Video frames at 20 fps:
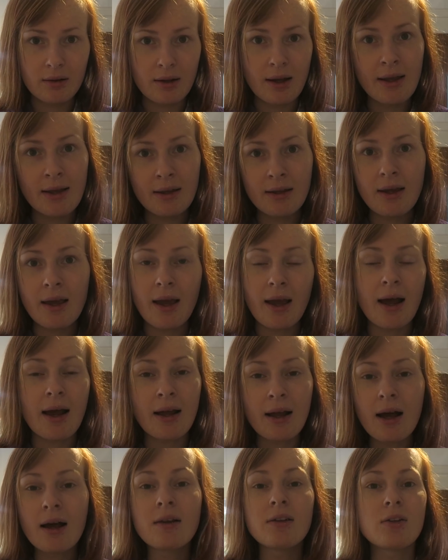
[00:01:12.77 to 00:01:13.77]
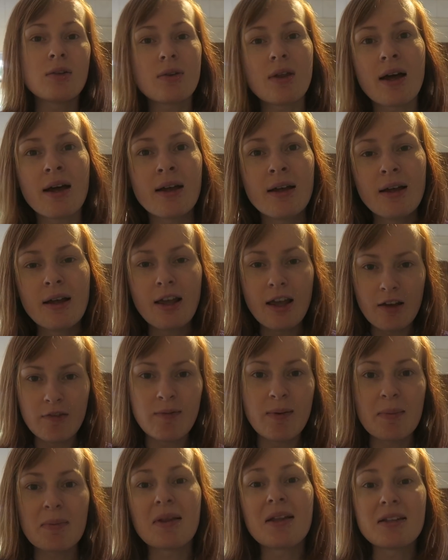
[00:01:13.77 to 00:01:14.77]
I can't do that if
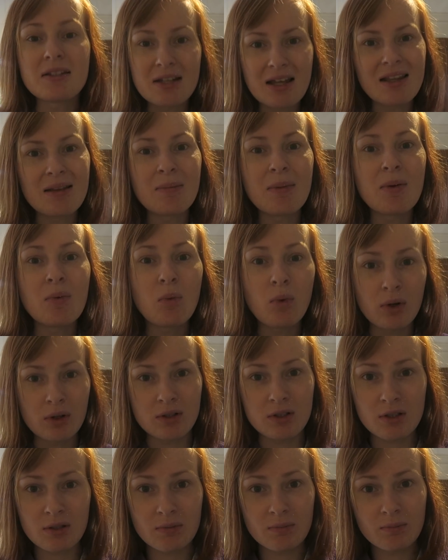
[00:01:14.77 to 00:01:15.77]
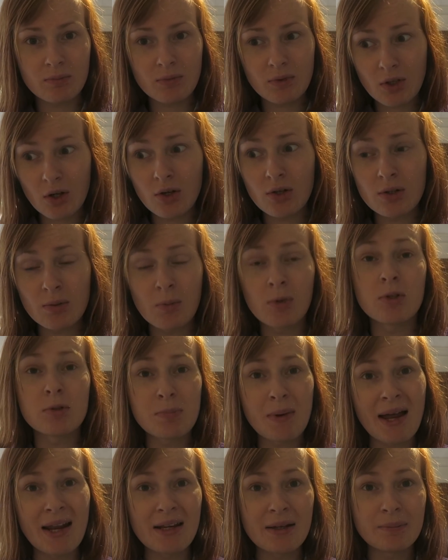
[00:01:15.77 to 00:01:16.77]
people aren't telling me what's good and what's
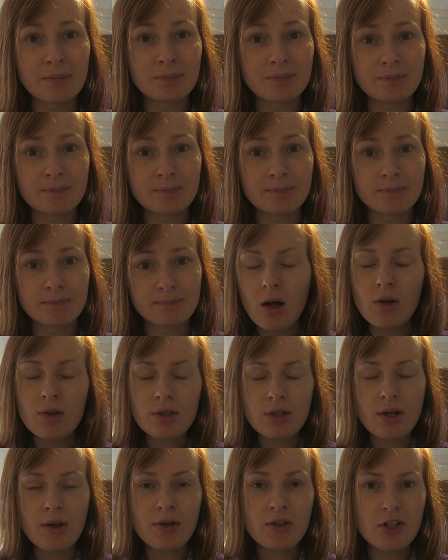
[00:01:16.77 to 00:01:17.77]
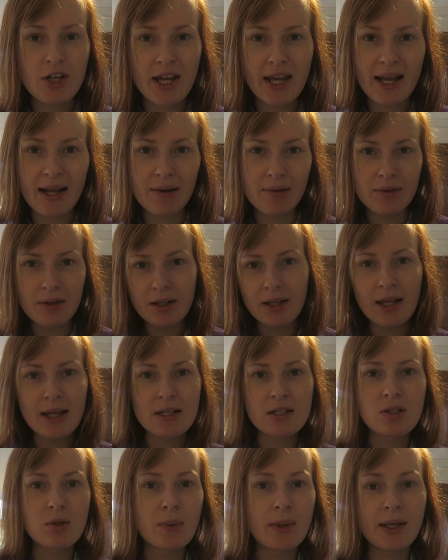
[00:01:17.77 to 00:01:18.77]
bad. Also go and check out the
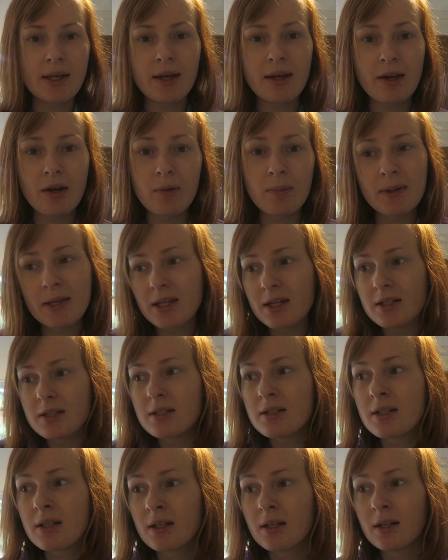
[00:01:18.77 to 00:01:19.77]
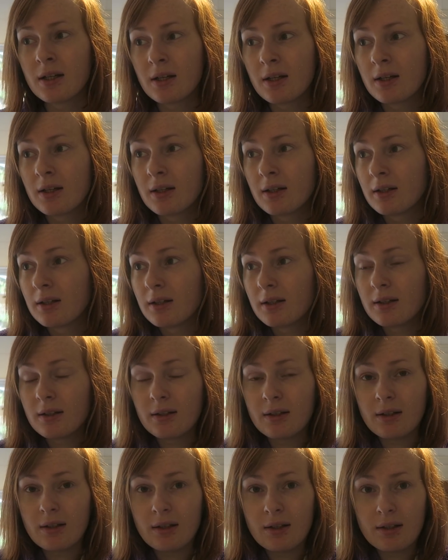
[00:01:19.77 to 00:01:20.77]
last a week ago, because
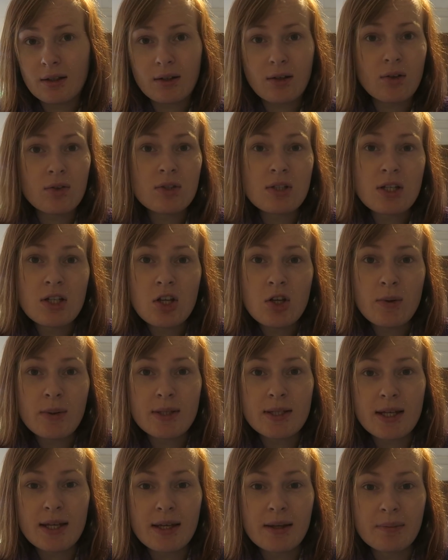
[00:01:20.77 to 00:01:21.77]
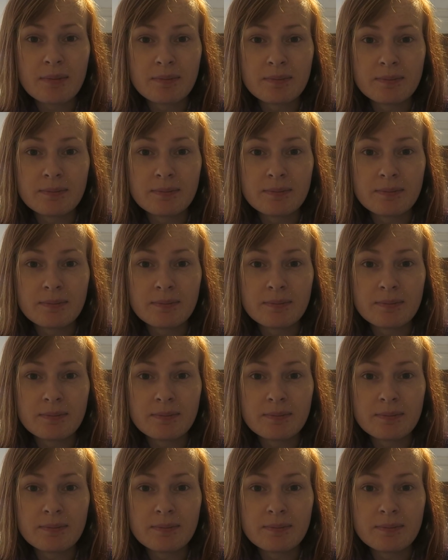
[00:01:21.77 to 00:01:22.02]
continuity.